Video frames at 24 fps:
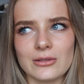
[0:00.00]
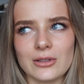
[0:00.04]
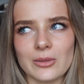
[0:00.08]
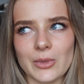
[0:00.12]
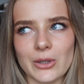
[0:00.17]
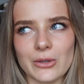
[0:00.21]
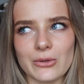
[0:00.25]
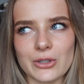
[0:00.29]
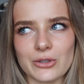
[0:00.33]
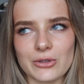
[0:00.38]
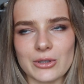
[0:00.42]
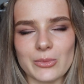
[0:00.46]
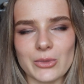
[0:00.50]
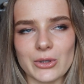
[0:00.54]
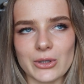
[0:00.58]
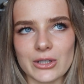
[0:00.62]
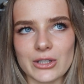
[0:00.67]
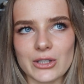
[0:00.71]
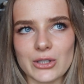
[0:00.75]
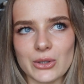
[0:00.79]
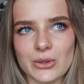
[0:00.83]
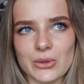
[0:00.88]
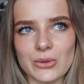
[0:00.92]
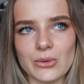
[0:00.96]
the poetry
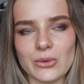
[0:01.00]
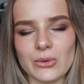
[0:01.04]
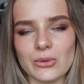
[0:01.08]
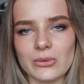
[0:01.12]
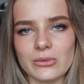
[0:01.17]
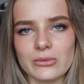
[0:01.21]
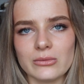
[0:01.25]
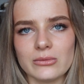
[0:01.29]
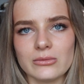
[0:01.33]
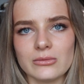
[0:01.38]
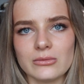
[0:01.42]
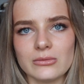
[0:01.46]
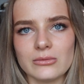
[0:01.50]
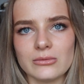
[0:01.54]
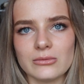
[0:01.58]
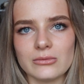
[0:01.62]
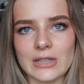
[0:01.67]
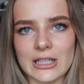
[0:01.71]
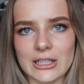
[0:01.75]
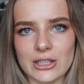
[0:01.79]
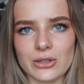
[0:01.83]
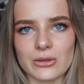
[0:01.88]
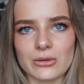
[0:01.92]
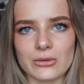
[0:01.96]
book to
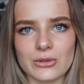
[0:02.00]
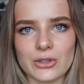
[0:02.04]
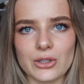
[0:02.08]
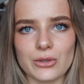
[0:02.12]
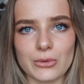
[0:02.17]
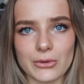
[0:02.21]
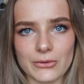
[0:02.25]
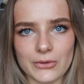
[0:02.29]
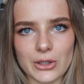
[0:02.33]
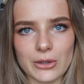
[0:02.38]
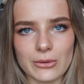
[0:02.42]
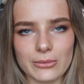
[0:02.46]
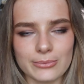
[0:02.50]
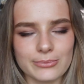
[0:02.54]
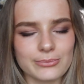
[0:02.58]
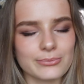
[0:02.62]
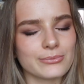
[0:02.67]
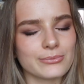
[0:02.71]
Rachel to review.